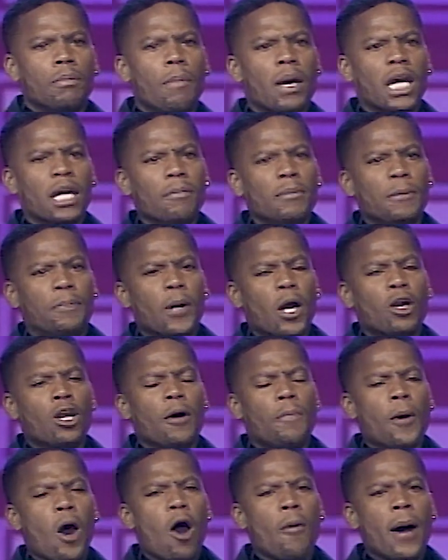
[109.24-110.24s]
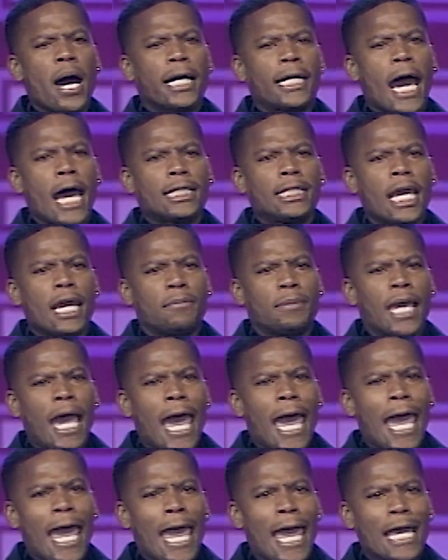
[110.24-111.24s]
Making me burn up all my goddamn
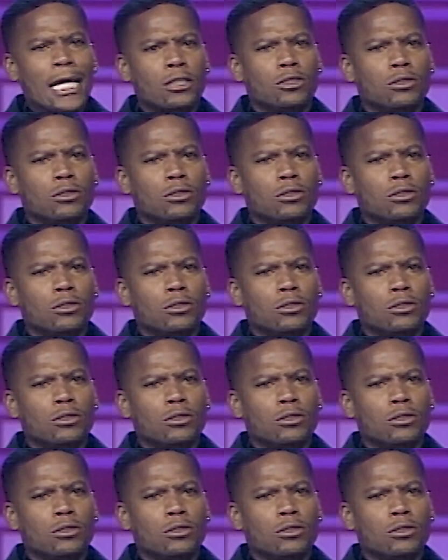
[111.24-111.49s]
gas.